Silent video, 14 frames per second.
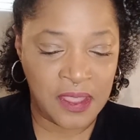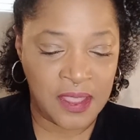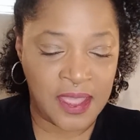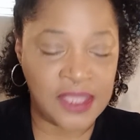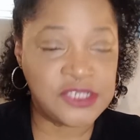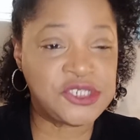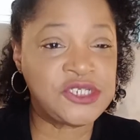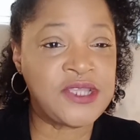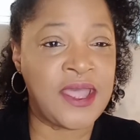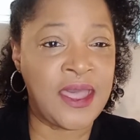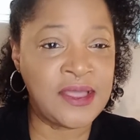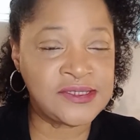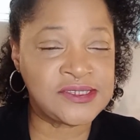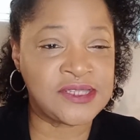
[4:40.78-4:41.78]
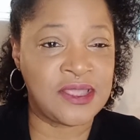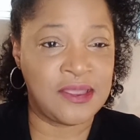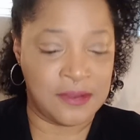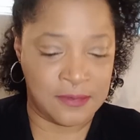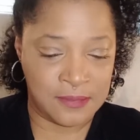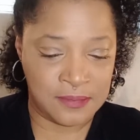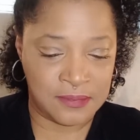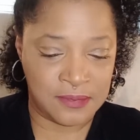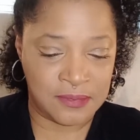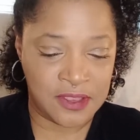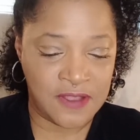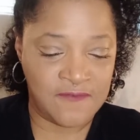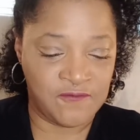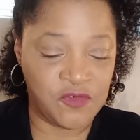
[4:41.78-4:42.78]
And she asks him
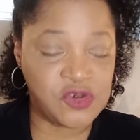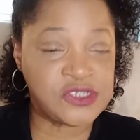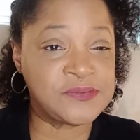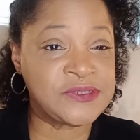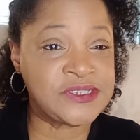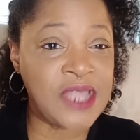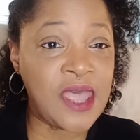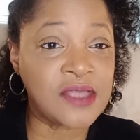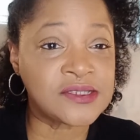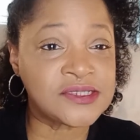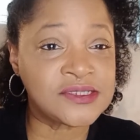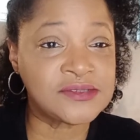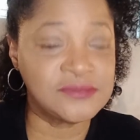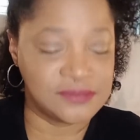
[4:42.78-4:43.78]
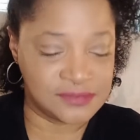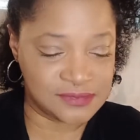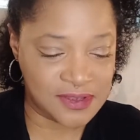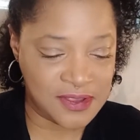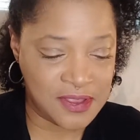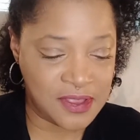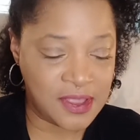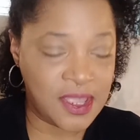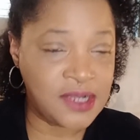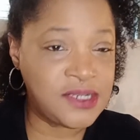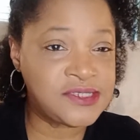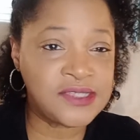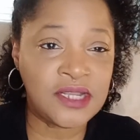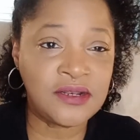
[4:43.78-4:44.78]
for some sex. And
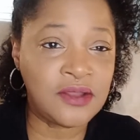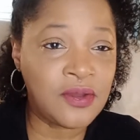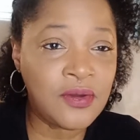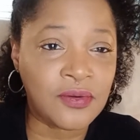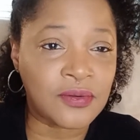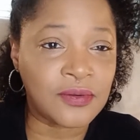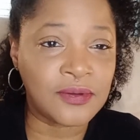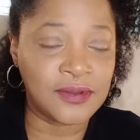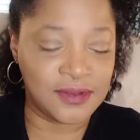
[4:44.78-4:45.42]
he said no.